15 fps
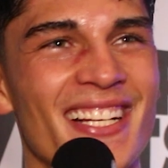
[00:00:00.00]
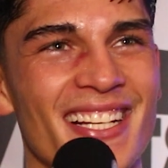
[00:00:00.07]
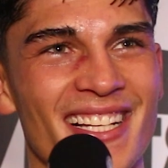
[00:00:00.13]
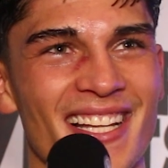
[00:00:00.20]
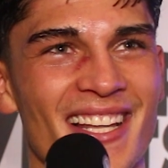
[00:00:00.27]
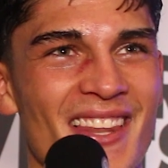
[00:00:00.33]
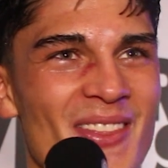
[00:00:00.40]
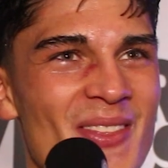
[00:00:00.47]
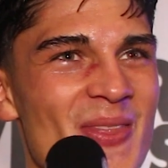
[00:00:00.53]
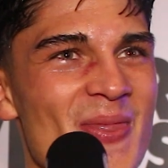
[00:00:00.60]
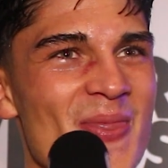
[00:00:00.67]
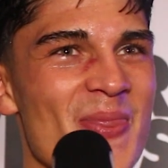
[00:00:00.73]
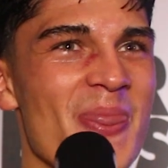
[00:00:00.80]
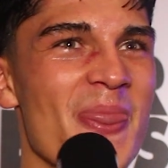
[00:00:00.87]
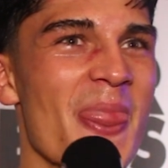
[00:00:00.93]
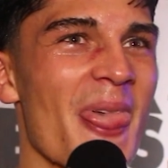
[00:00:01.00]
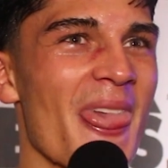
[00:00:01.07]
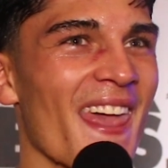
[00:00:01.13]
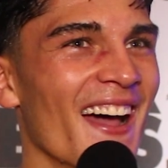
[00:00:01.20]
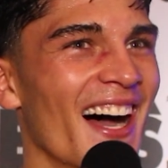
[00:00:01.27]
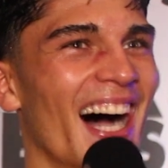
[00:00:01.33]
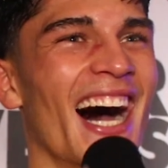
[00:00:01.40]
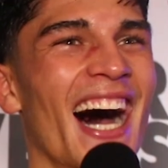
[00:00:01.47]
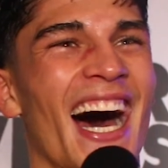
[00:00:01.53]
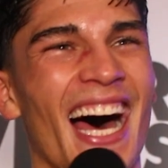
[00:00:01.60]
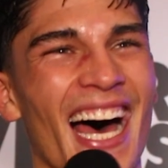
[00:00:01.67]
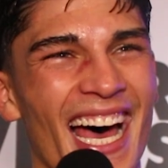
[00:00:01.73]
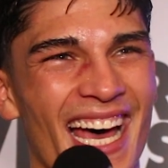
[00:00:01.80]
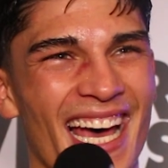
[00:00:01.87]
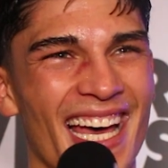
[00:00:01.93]
Not one for when the cameras are rolling, maybe. Well,
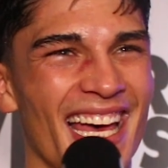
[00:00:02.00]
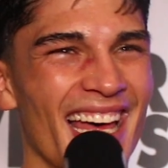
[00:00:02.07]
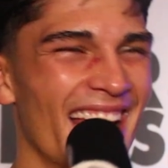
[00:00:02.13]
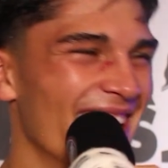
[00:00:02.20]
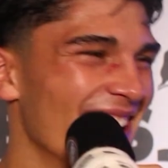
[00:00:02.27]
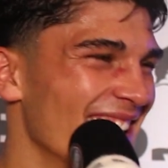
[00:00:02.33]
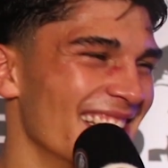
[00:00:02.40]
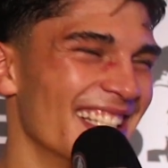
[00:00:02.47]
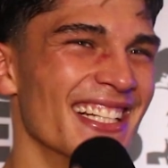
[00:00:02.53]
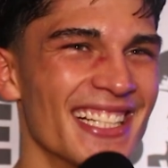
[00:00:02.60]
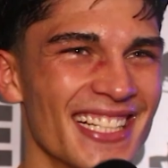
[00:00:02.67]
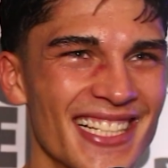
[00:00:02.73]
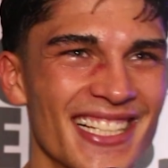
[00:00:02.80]
we appreciate your time as